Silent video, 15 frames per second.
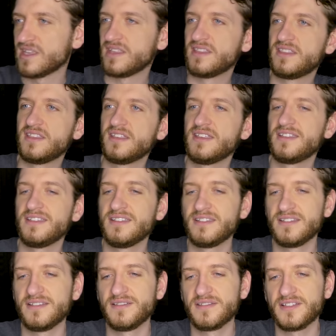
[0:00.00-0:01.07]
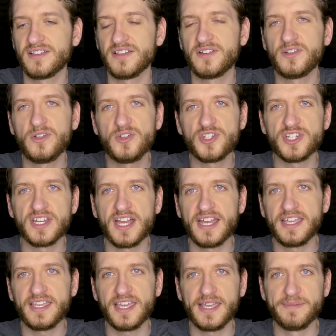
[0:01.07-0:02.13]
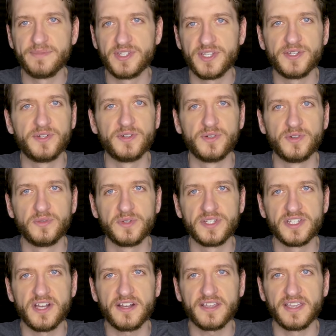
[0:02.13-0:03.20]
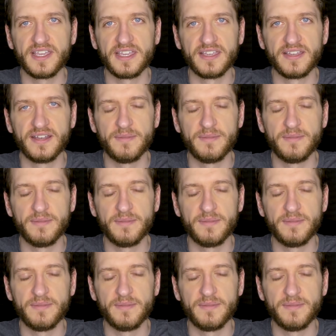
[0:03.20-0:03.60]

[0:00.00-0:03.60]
the conclusion I came to when talking